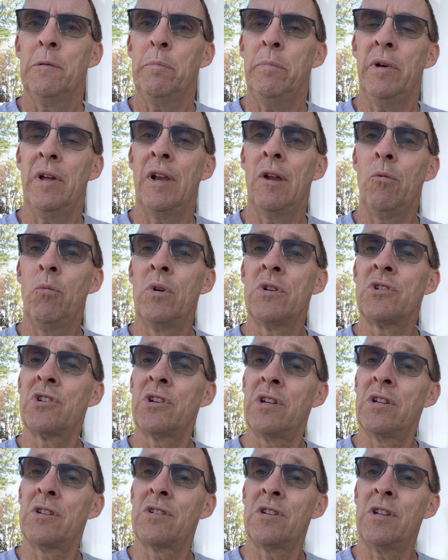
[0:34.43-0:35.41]
But I want
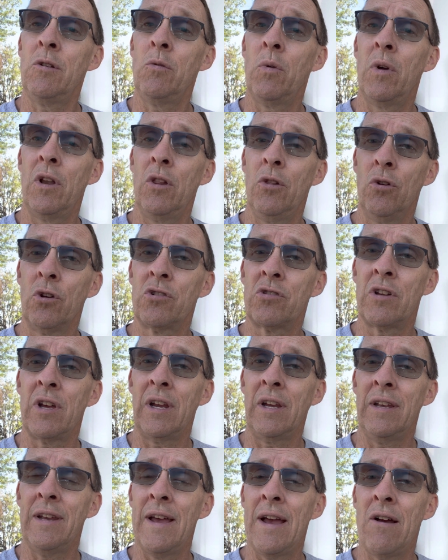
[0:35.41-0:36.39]
you to see what it looks
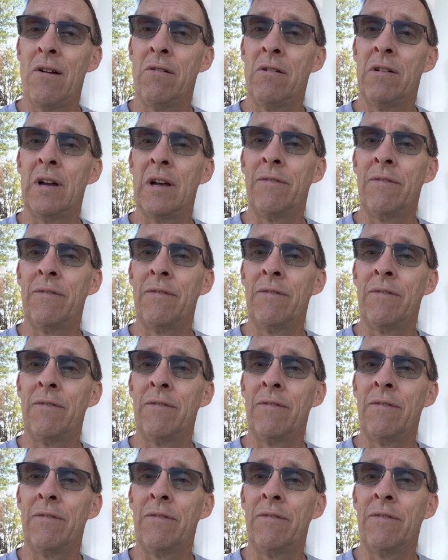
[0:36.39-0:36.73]
like now.